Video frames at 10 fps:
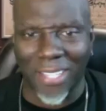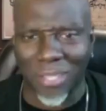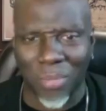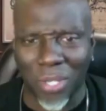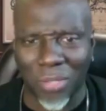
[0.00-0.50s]

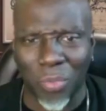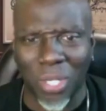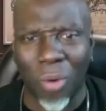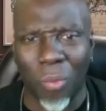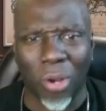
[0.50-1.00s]
to be, we
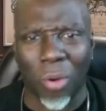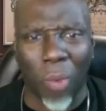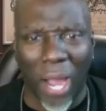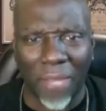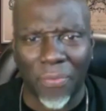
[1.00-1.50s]
don't want a
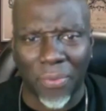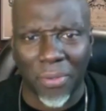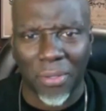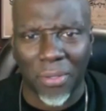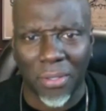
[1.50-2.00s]
wife
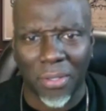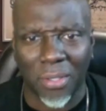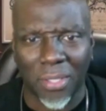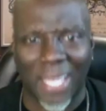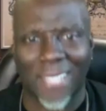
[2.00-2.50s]

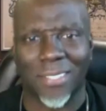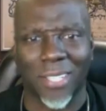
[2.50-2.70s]
that's